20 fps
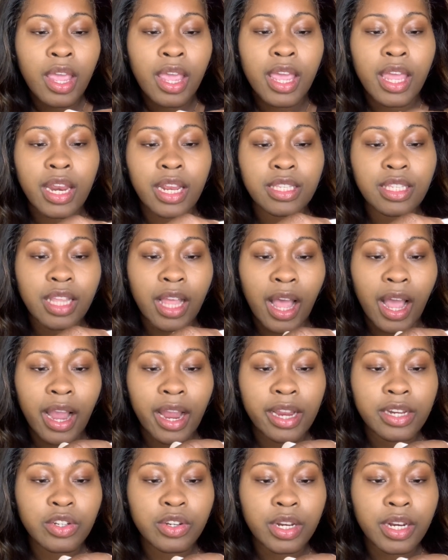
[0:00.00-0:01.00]
and it's the
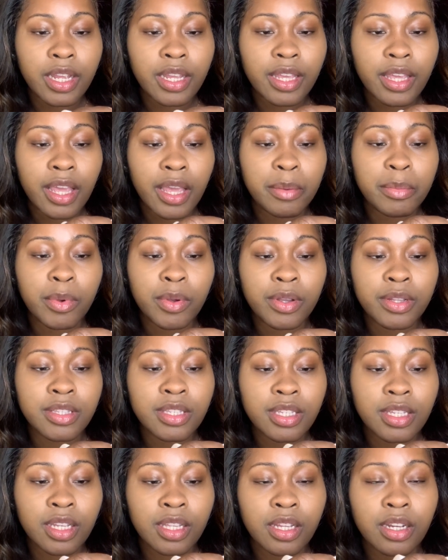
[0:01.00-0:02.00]
Hydrating Camo
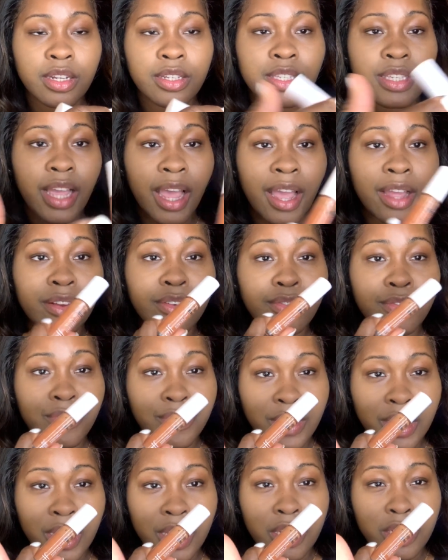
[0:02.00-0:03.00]
Concealer Satin
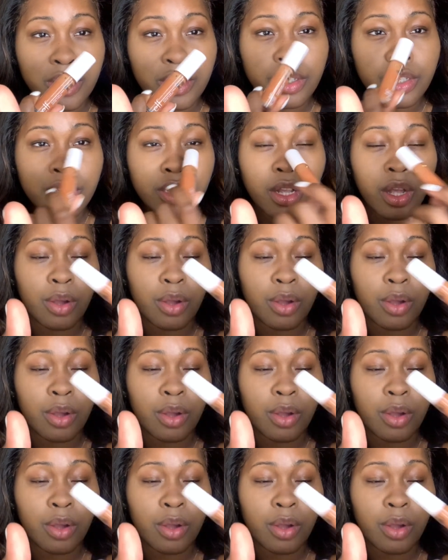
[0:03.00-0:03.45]
Finish.